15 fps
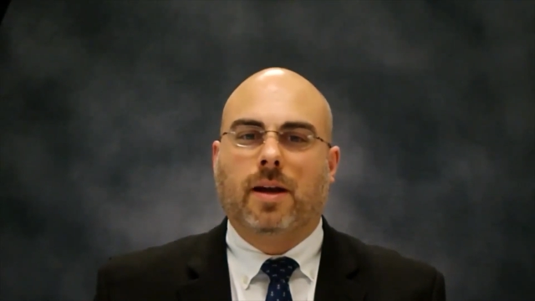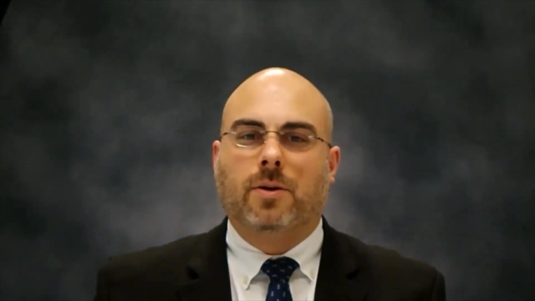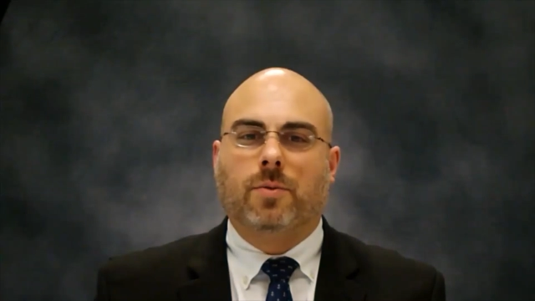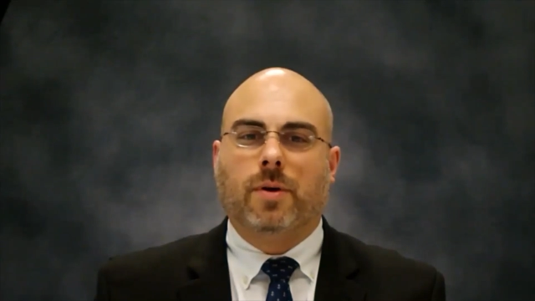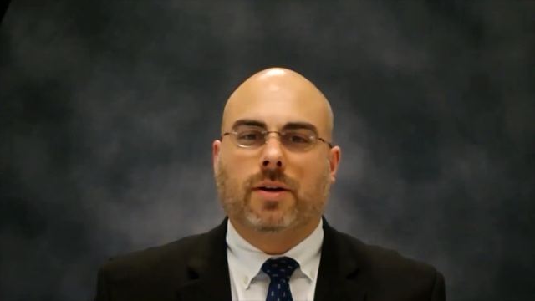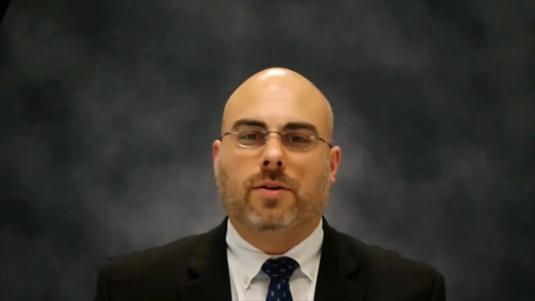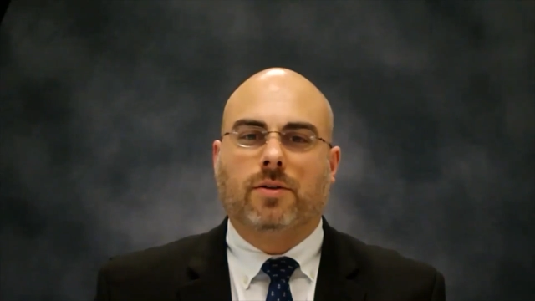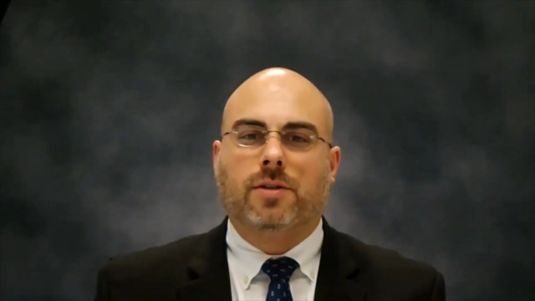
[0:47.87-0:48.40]

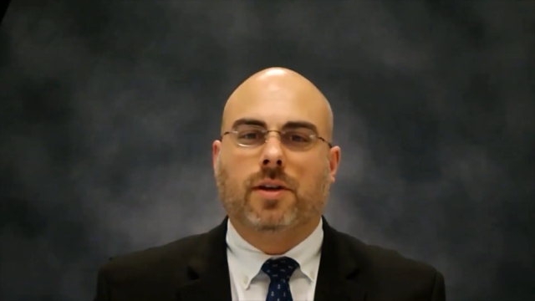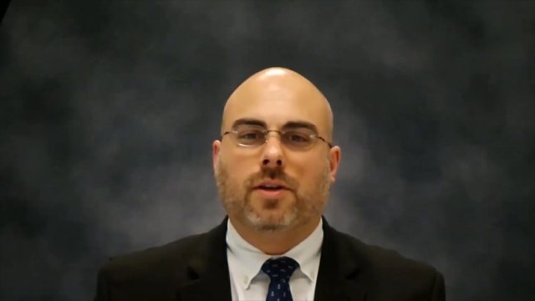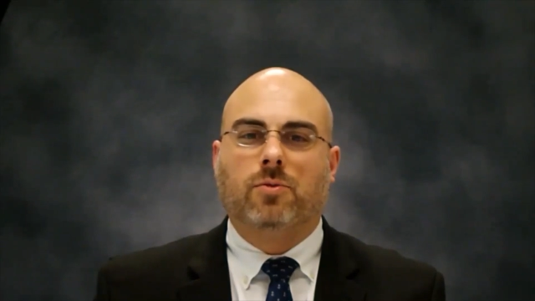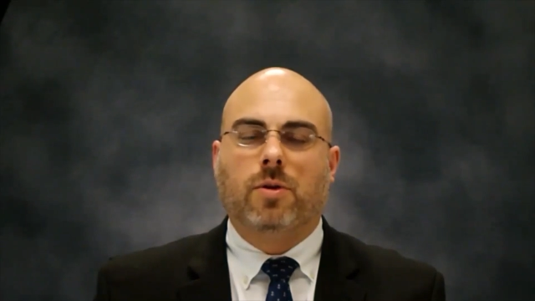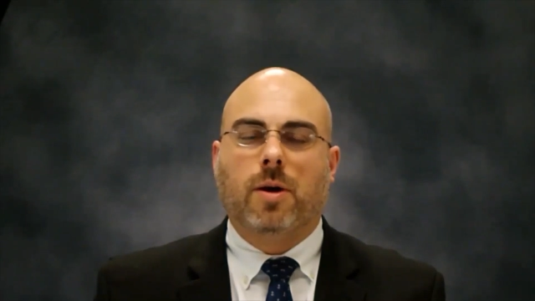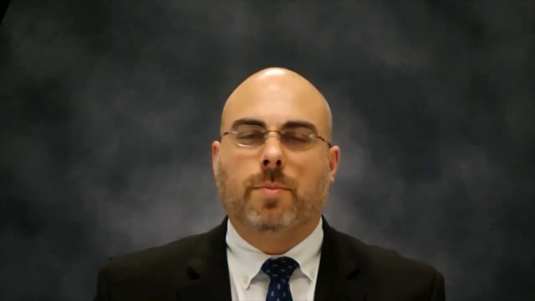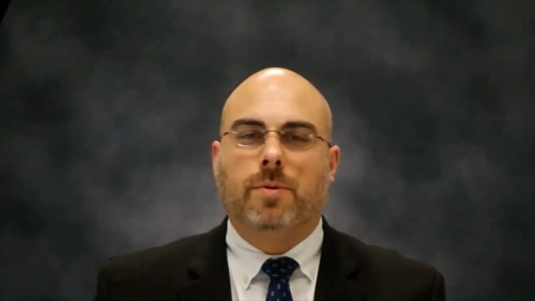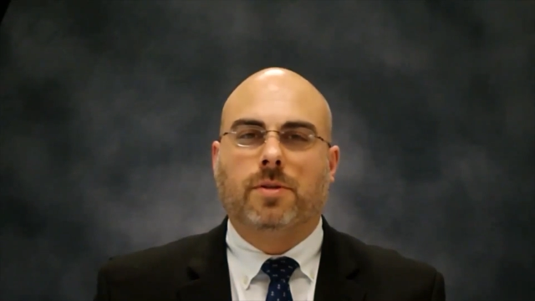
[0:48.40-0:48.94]
contractor
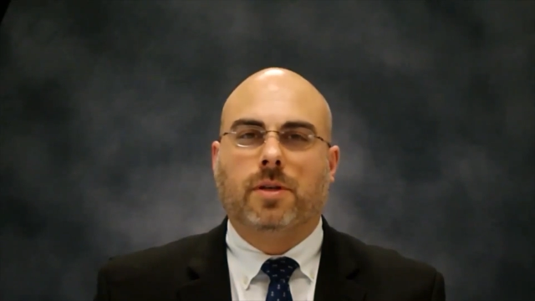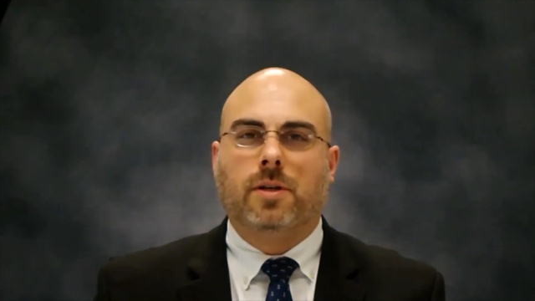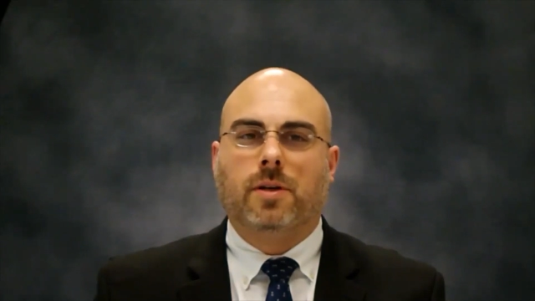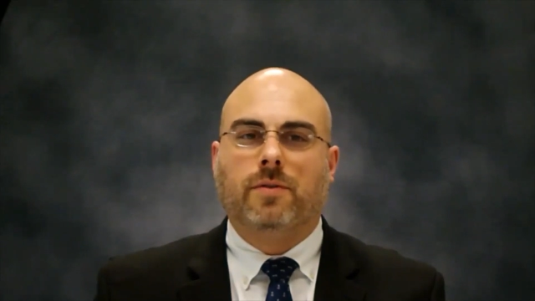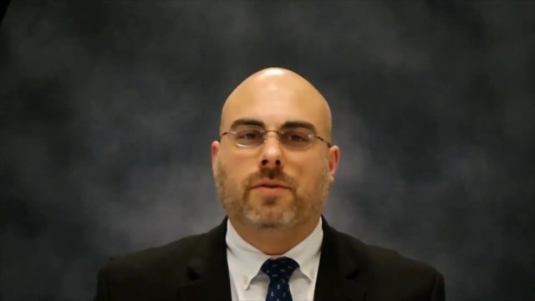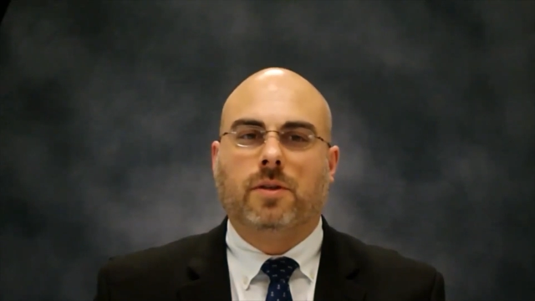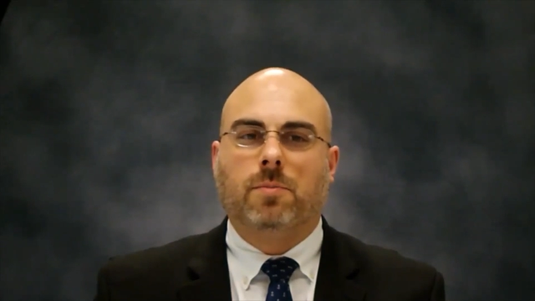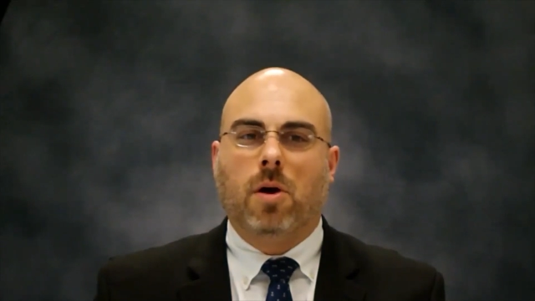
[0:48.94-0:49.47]
sales
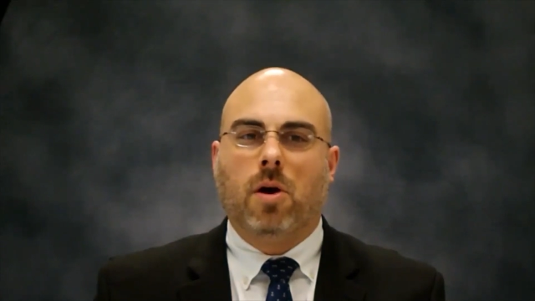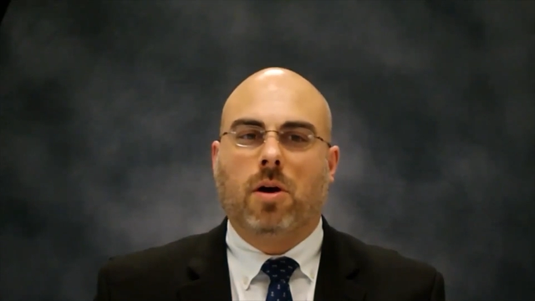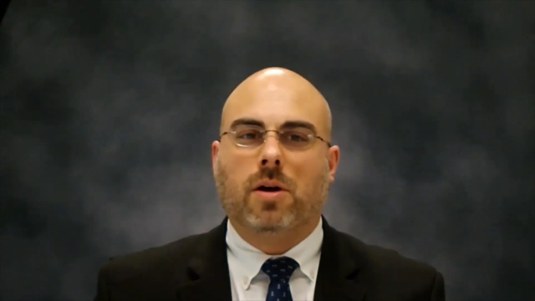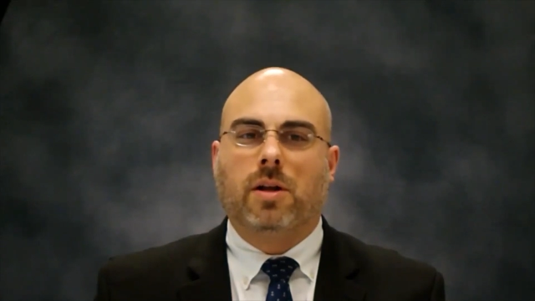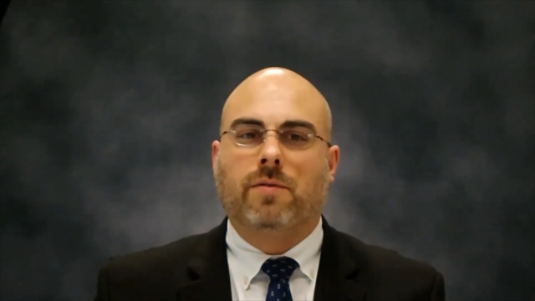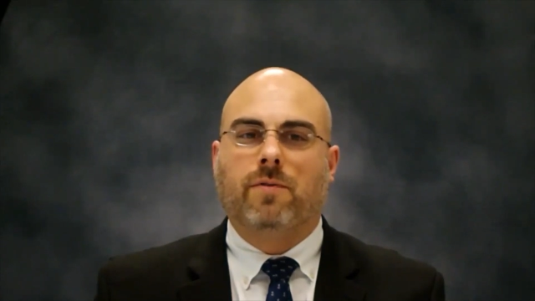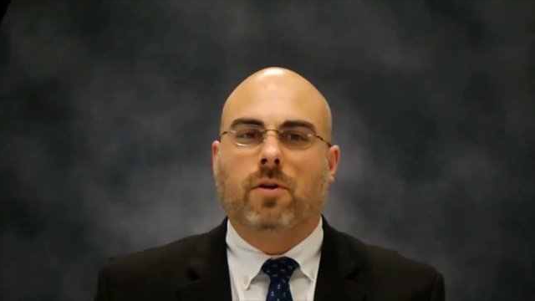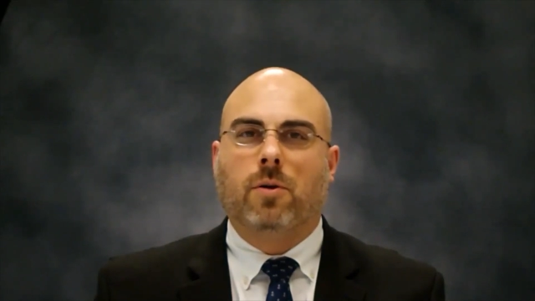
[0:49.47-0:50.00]
representatives and
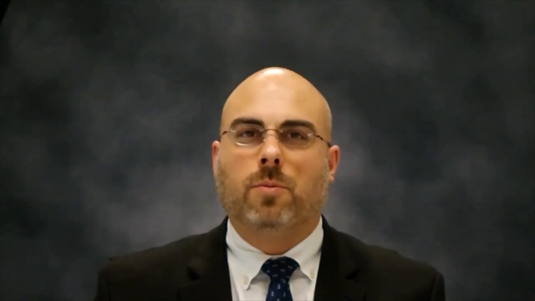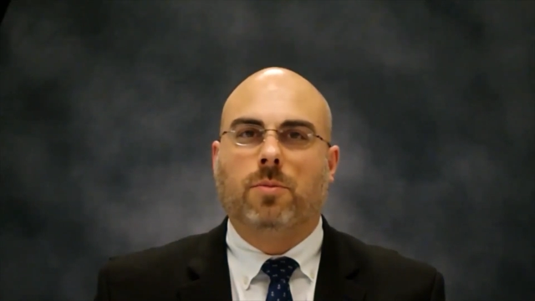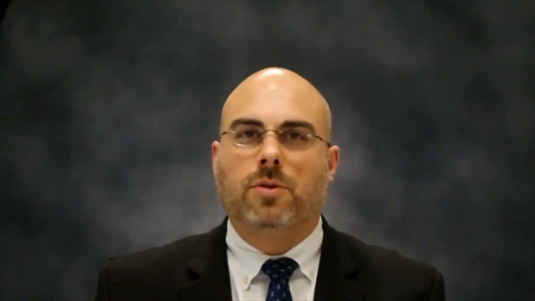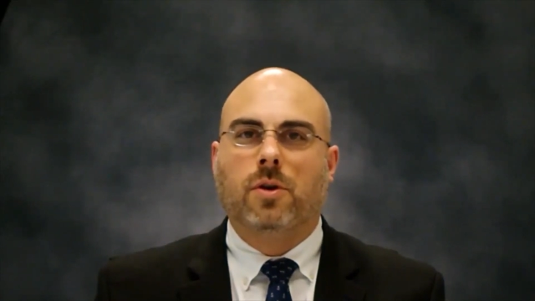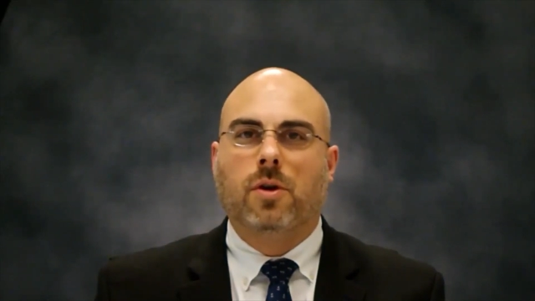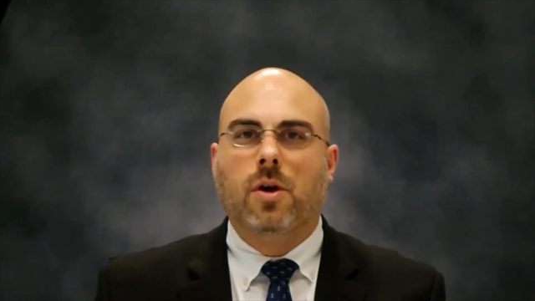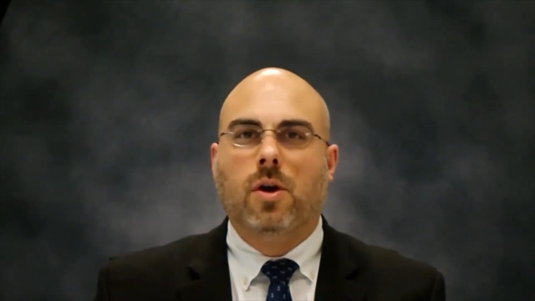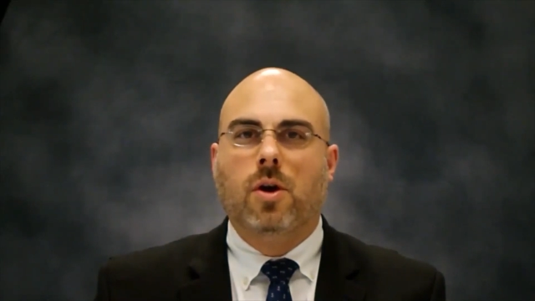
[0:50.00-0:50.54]
marketing
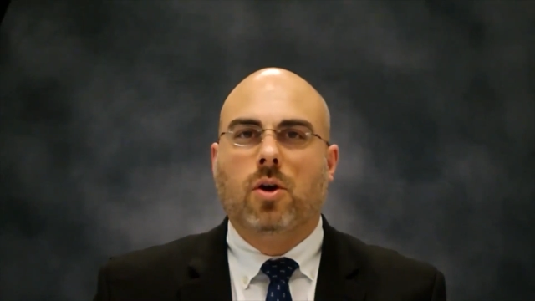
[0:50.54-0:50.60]
firms